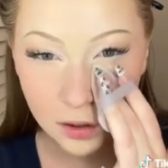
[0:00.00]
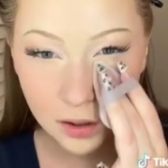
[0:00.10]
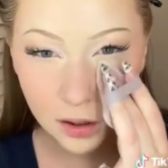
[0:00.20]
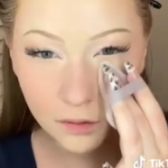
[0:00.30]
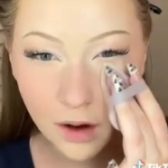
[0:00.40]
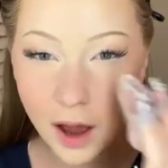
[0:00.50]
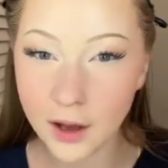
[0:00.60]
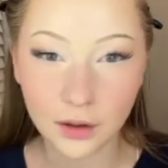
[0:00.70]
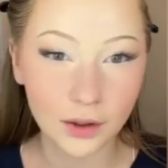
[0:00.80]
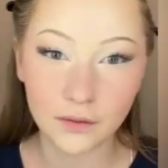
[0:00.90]
get over. I
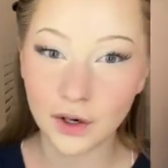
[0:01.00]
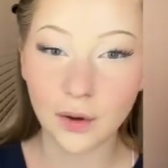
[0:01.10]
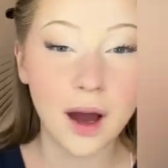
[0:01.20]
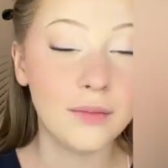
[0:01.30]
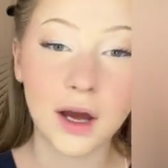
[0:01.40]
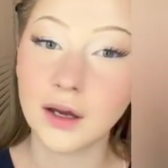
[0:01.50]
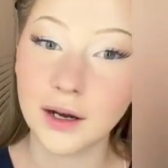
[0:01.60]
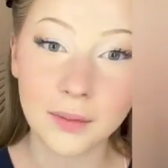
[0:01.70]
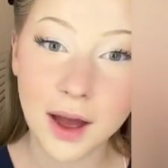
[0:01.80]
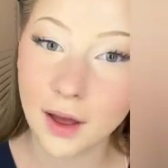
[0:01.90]
don't even know. I'm not good at math.